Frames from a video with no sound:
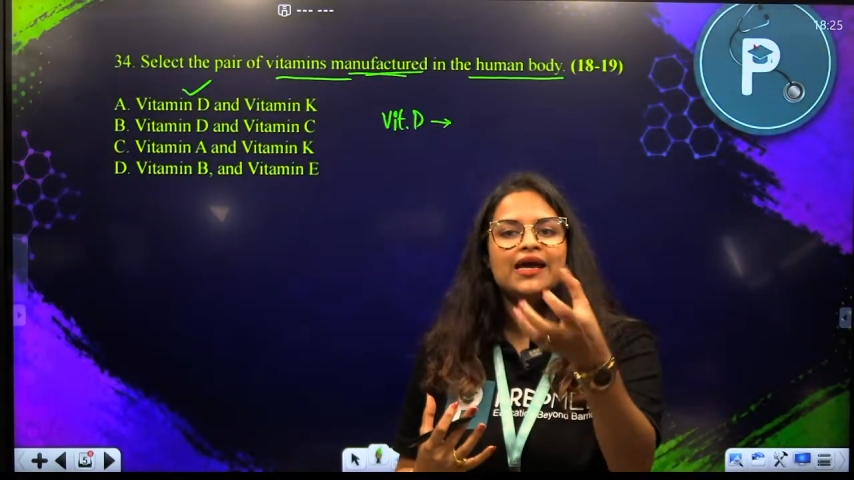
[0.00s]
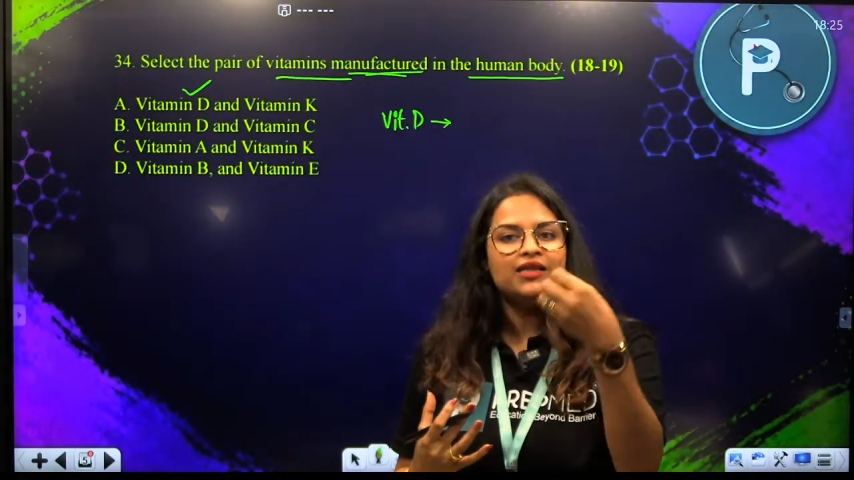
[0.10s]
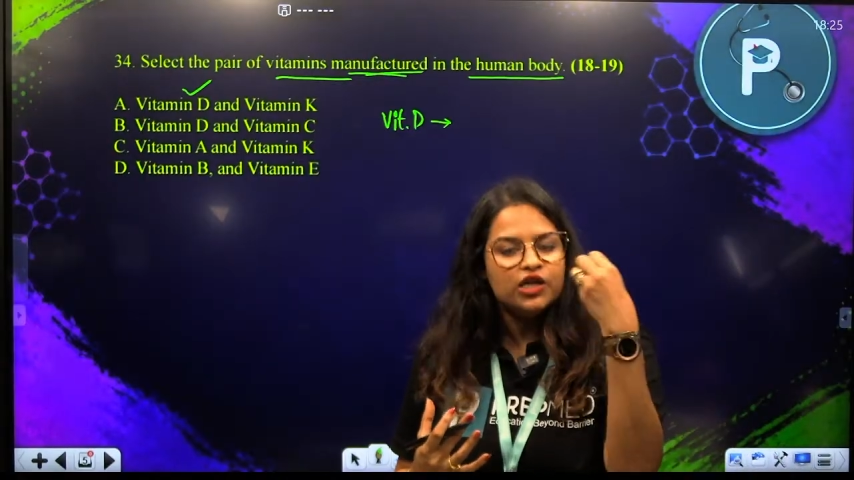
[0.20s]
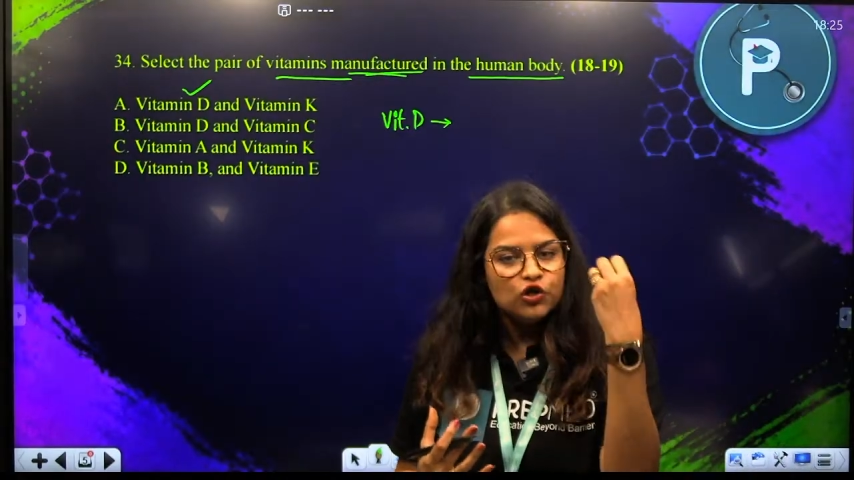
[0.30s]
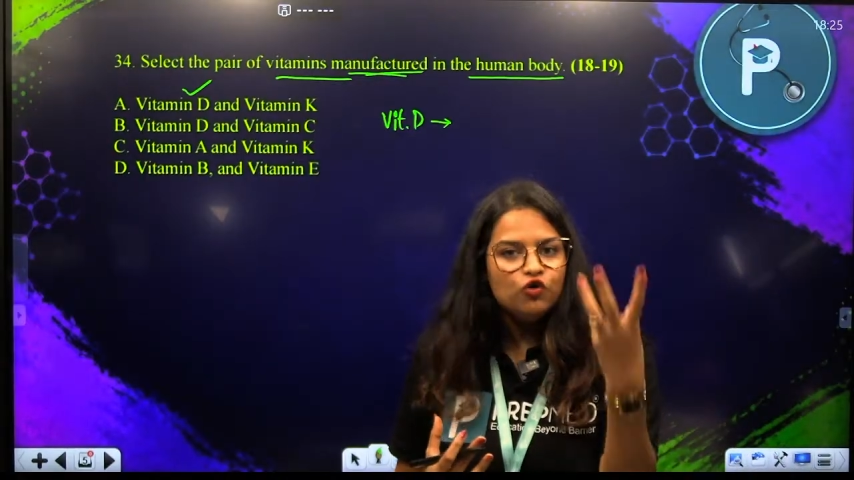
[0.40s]
The
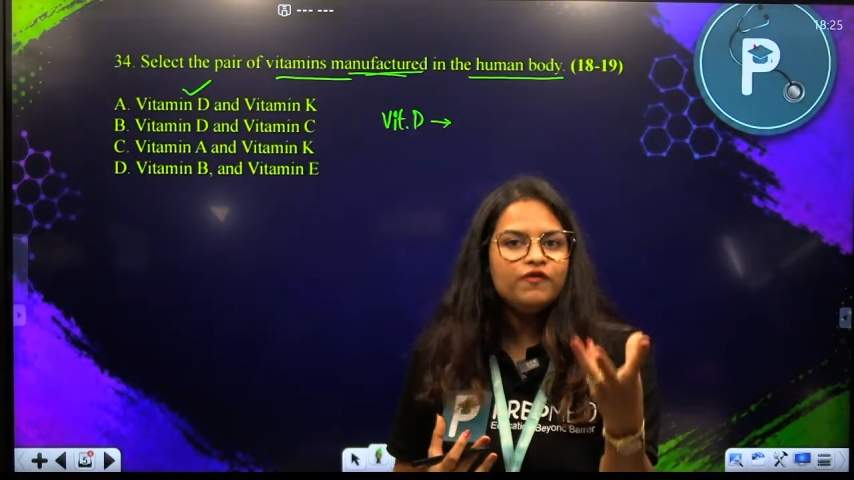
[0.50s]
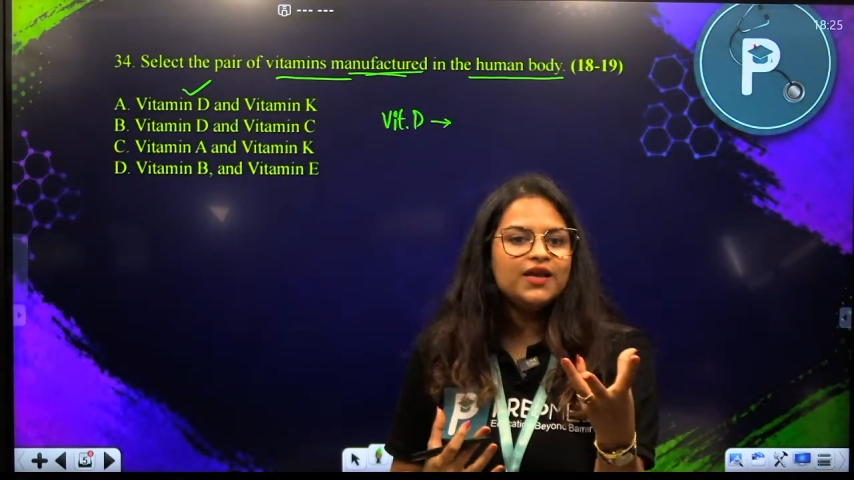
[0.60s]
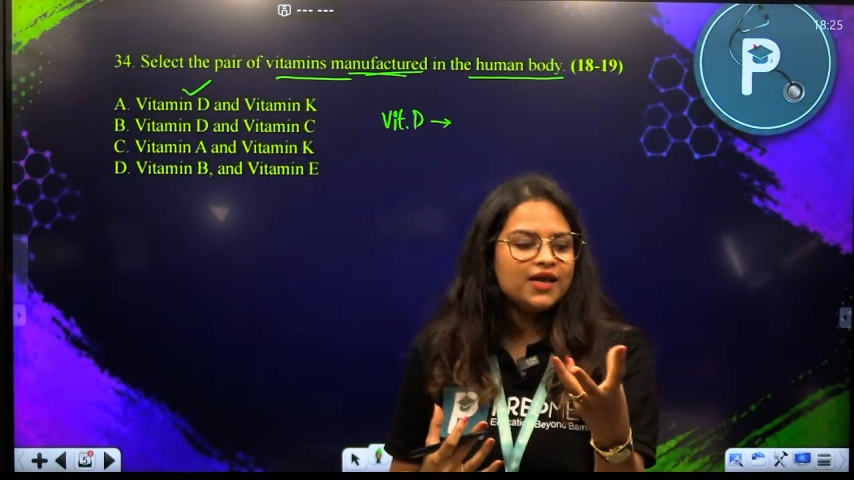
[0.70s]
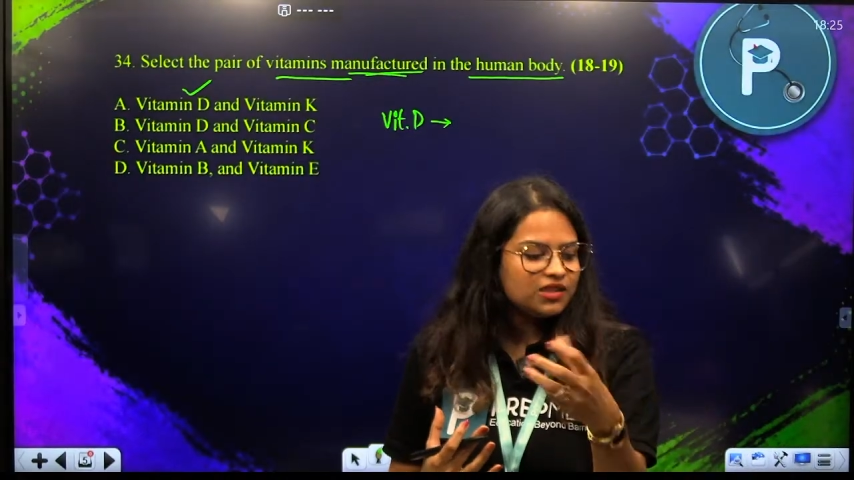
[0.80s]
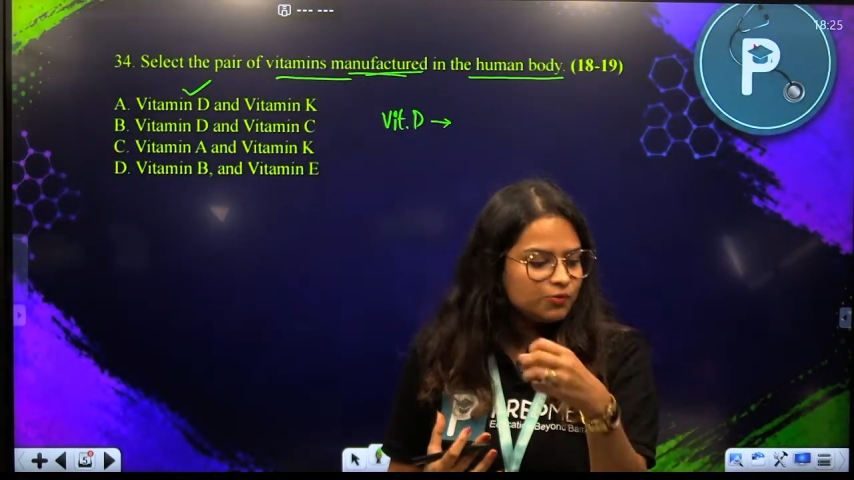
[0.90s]
UV
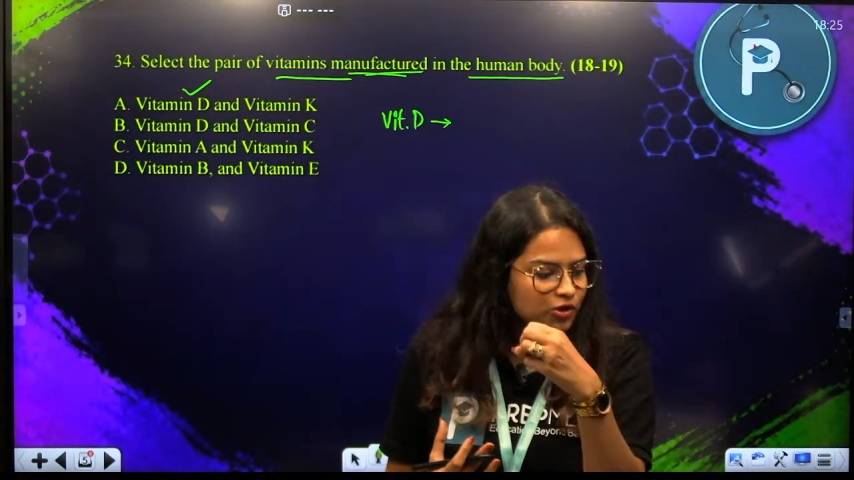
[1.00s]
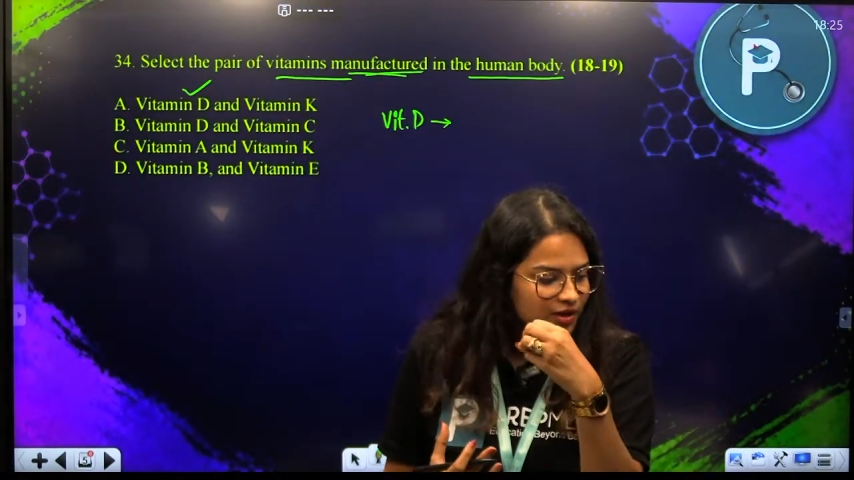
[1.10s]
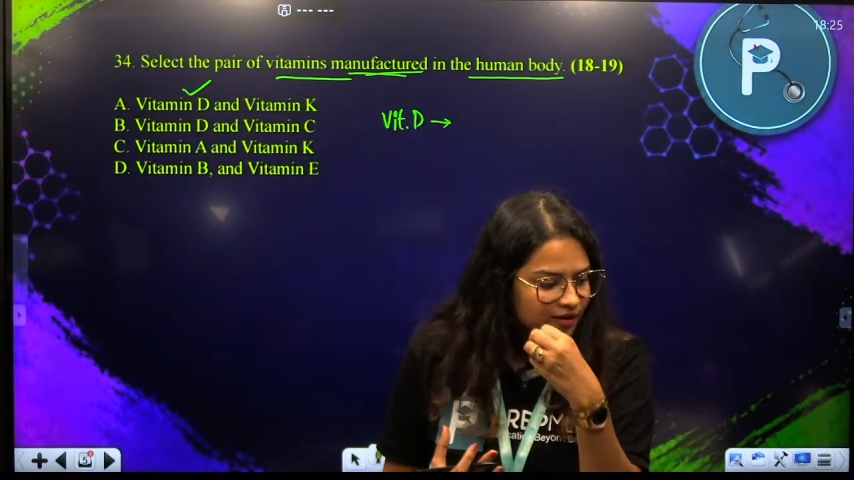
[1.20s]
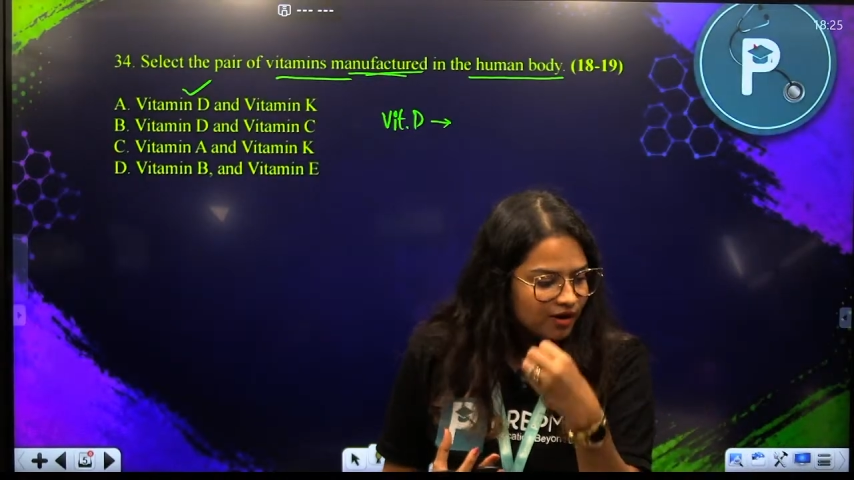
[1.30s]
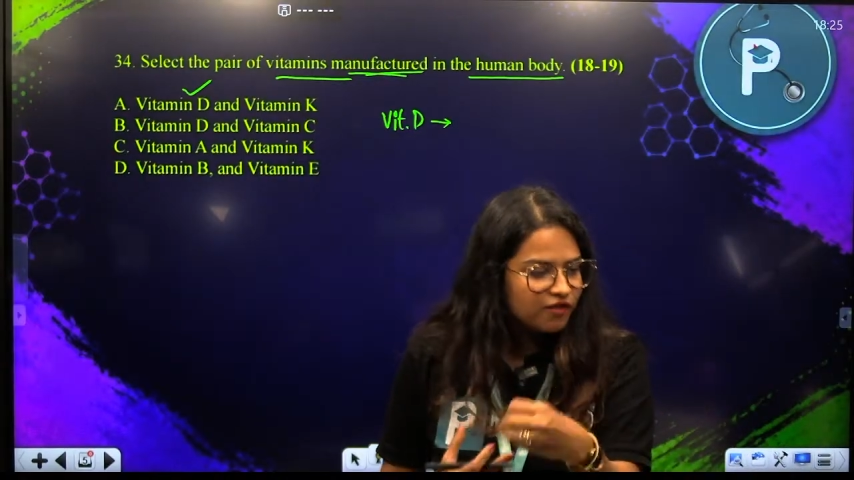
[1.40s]
rays would
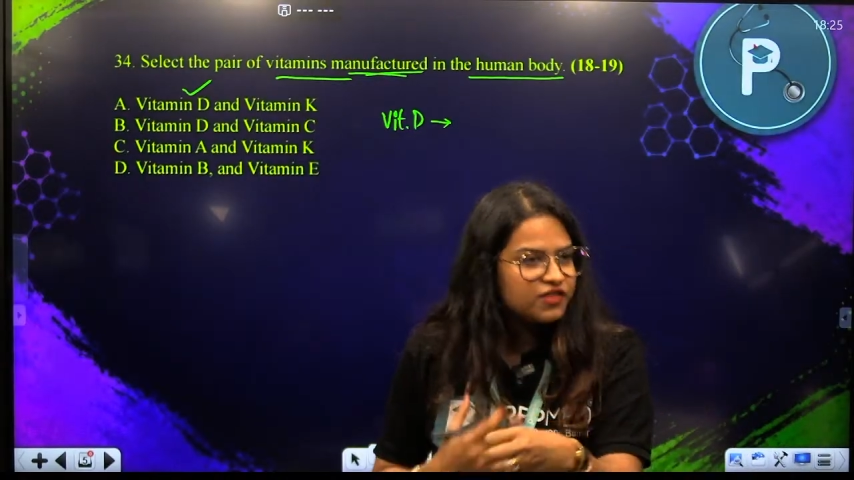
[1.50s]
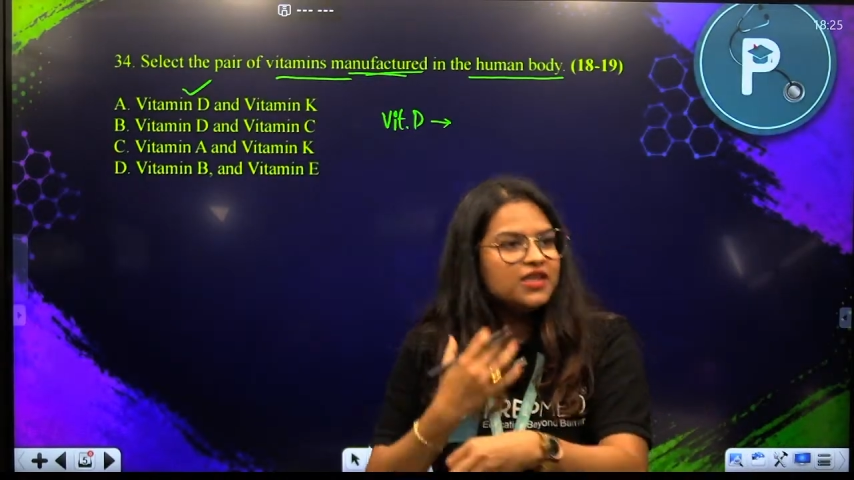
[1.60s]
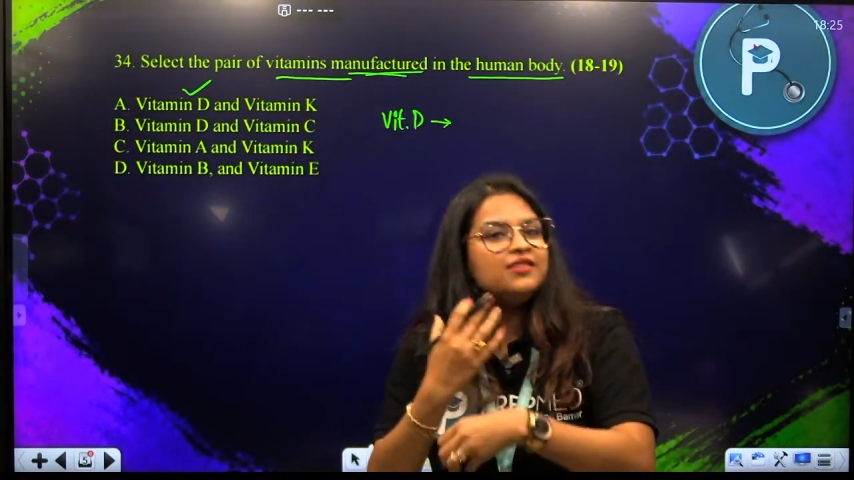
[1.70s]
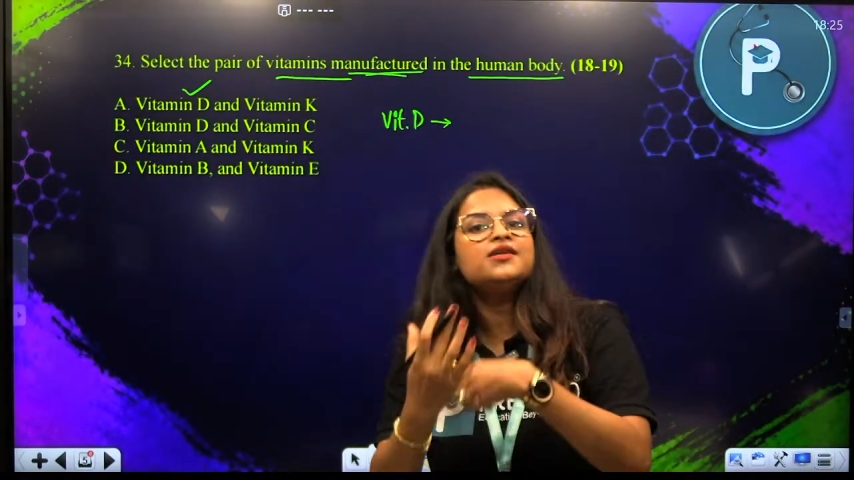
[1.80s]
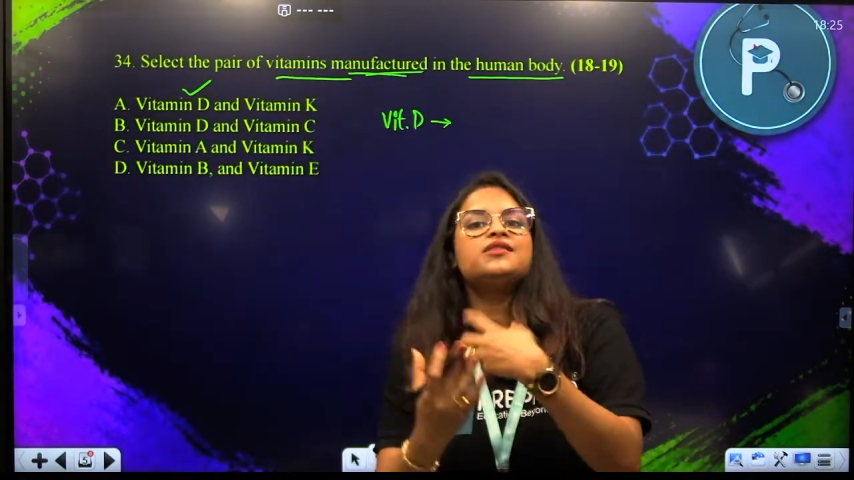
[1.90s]

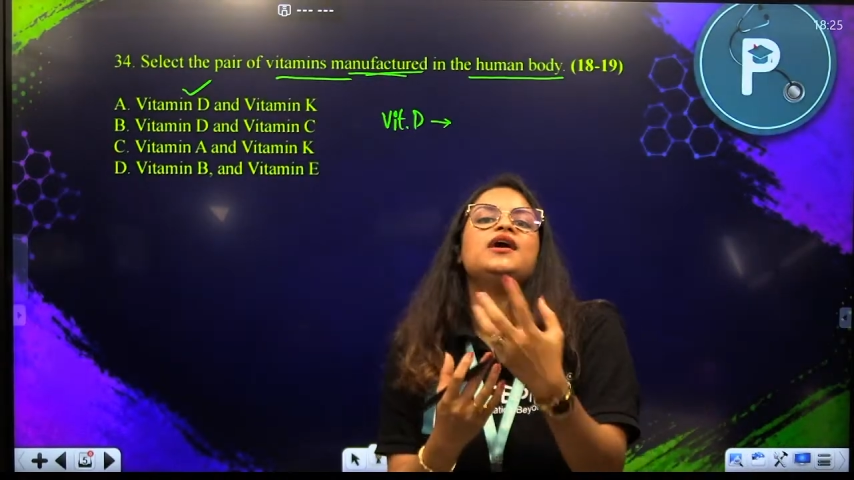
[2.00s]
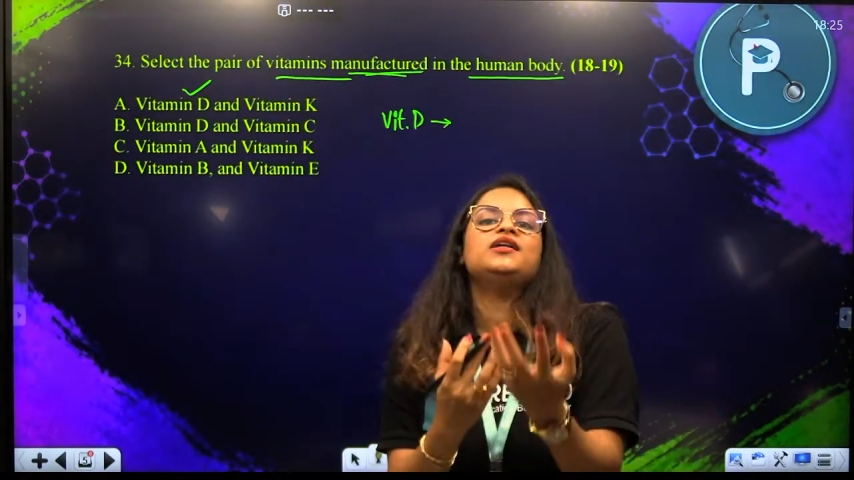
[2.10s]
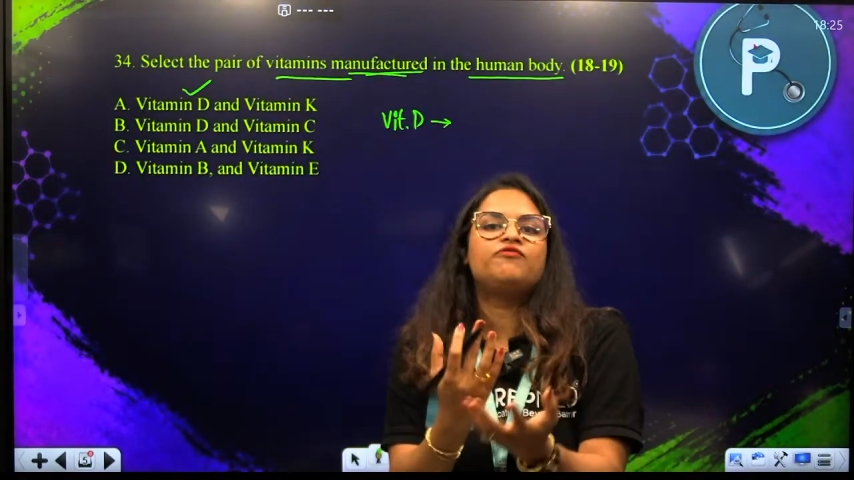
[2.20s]
synthesize